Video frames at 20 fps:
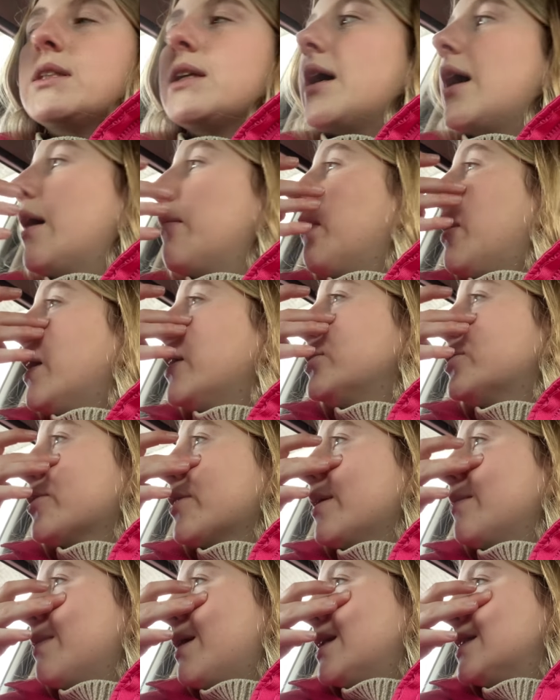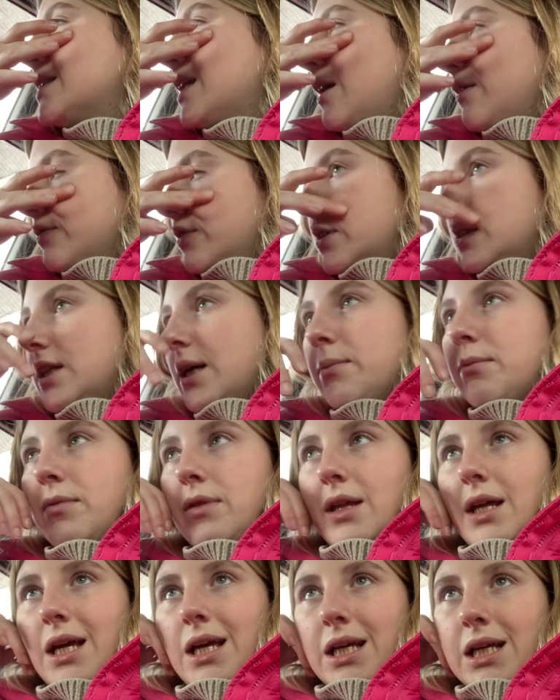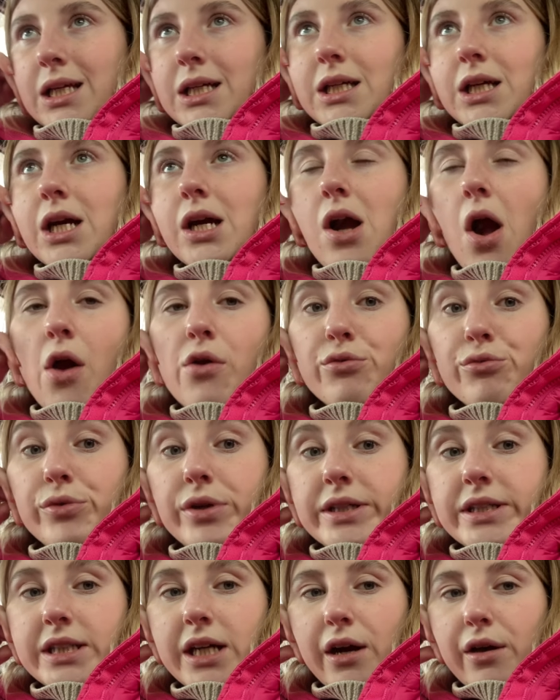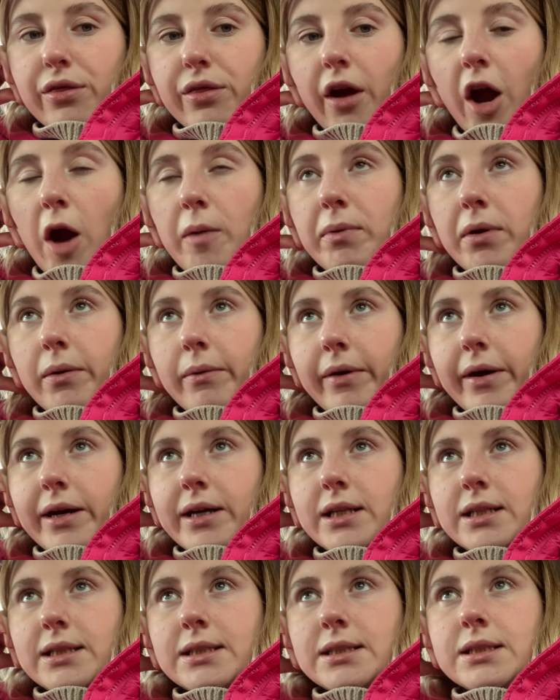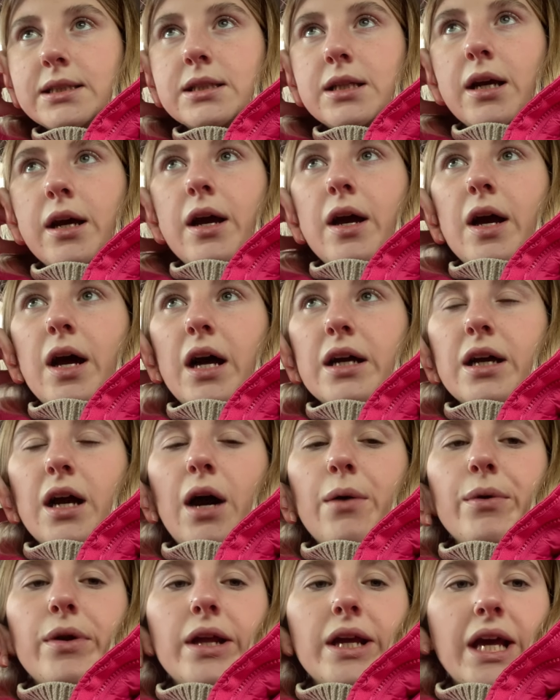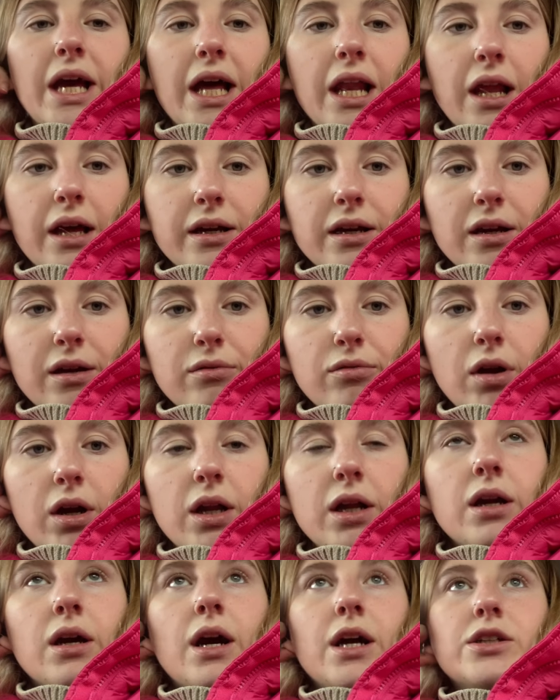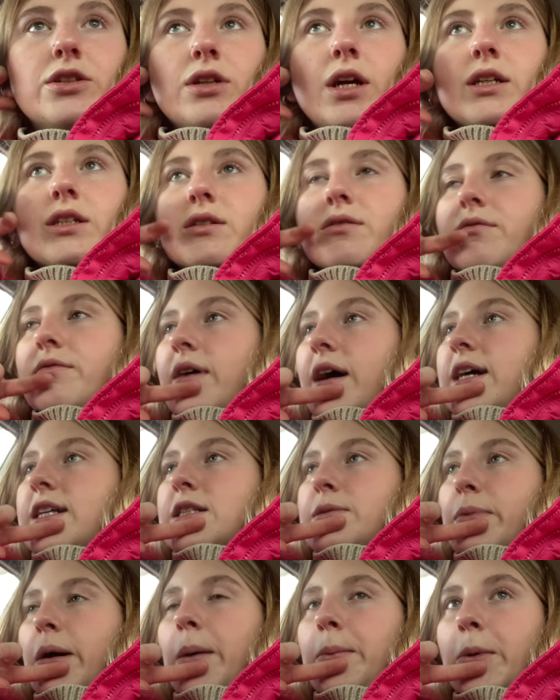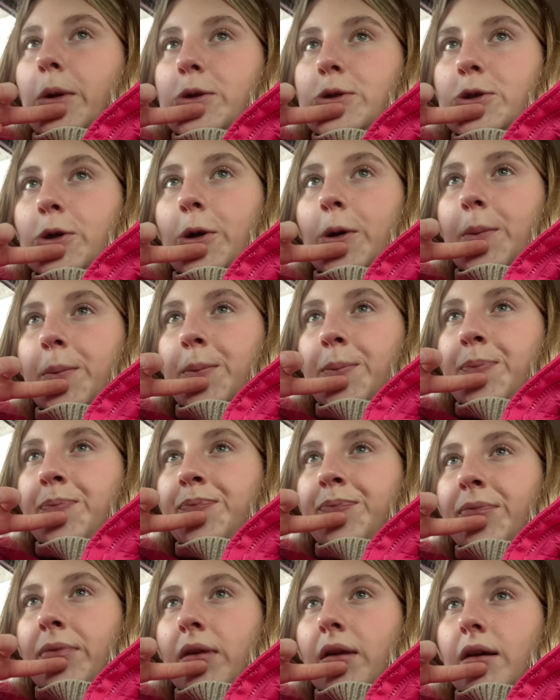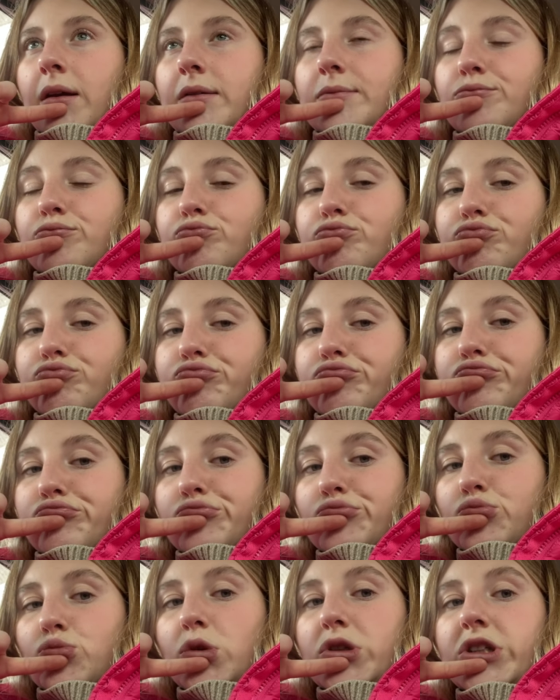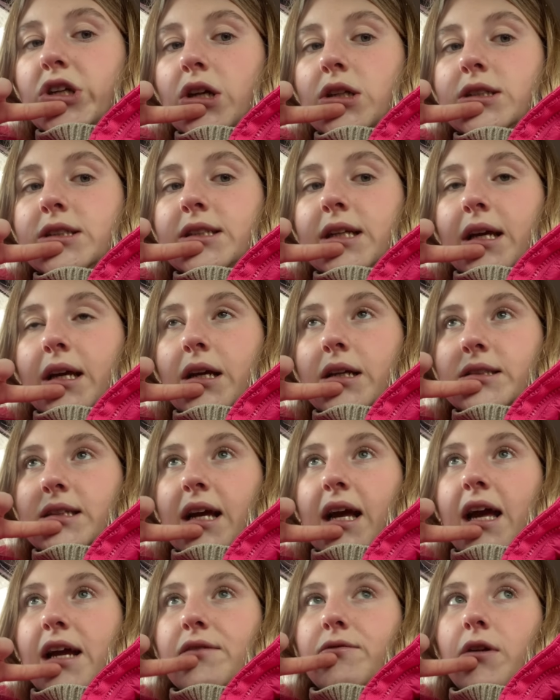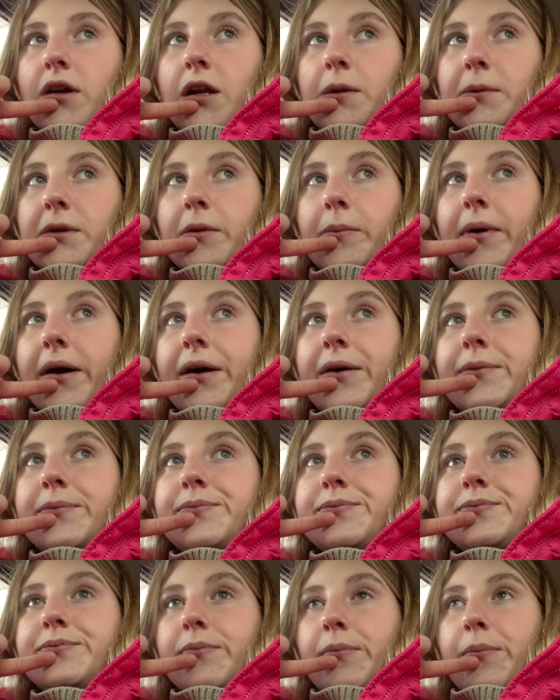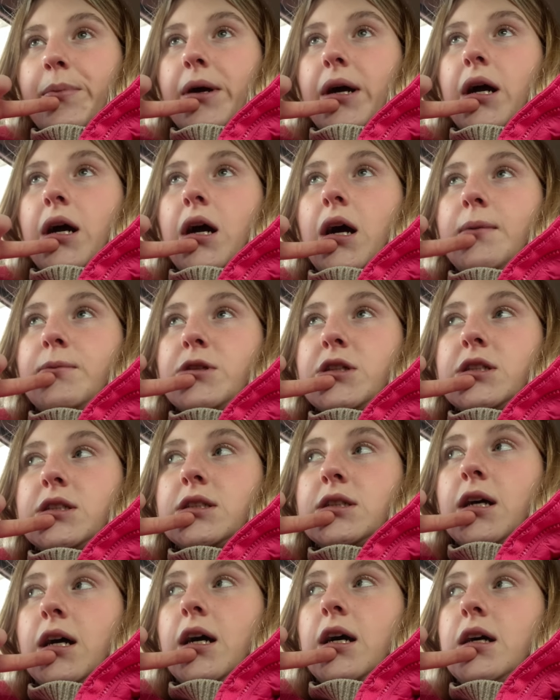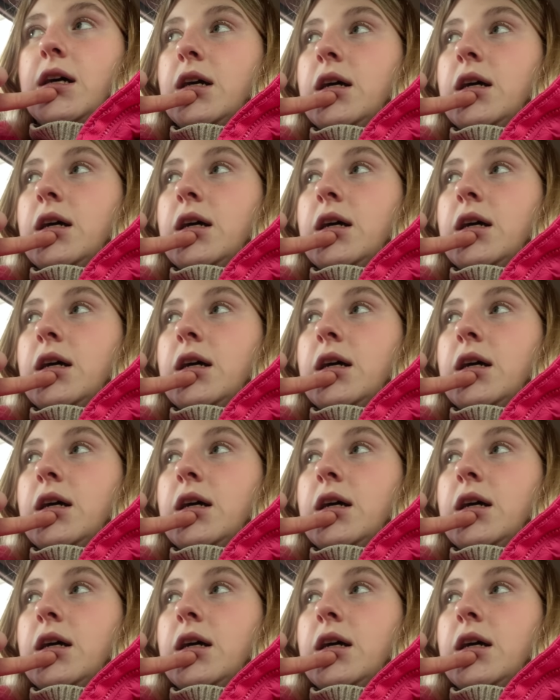I might treat myself to something retail therapy wise. Like, I want to get like a running hydration vest, but I'm not sure. We shall see, because I hate running with a belt. But I'm just at